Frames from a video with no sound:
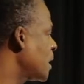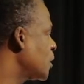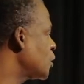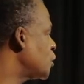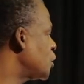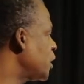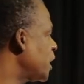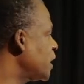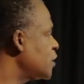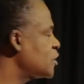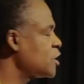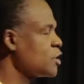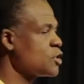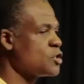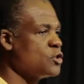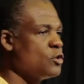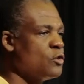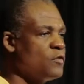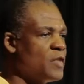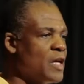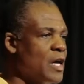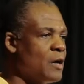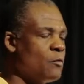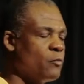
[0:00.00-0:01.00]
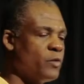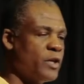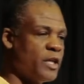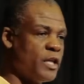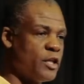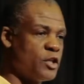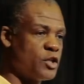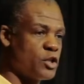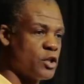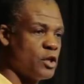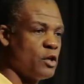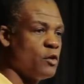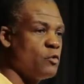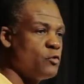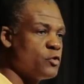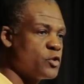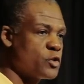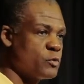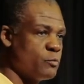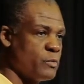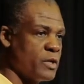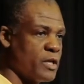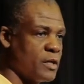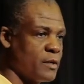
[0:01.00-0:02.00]
Jesus knew that when he
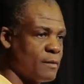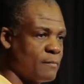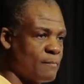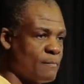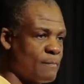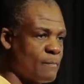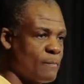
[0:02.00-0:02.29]
chose me.